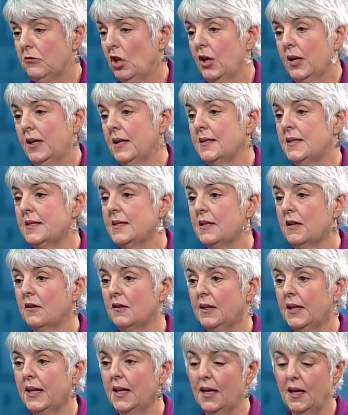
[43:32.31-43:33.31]
Not
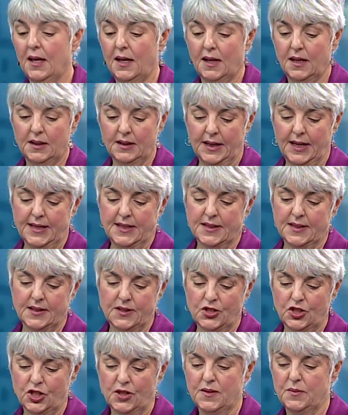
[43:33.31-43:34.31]
necessarily.
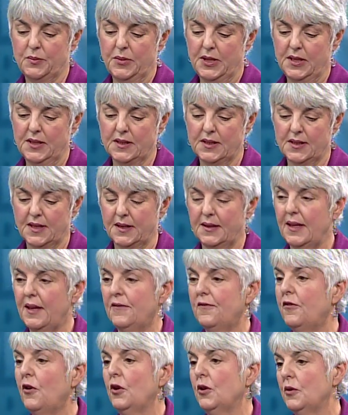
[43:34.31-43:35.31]
Licensed just means that they
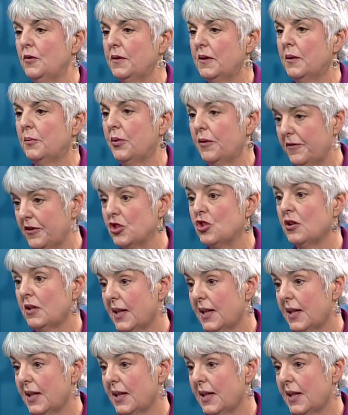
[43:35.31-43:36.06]
followed the provincial